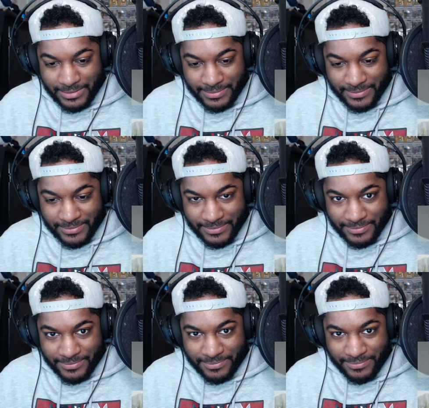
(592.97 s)

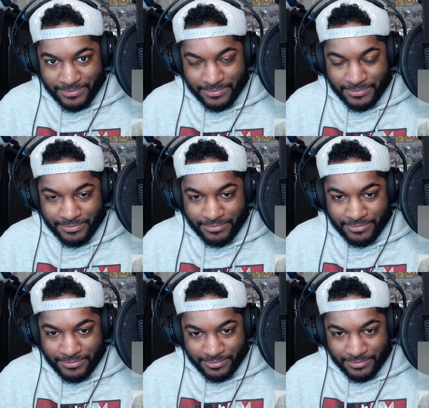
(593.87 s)
Nothing is said.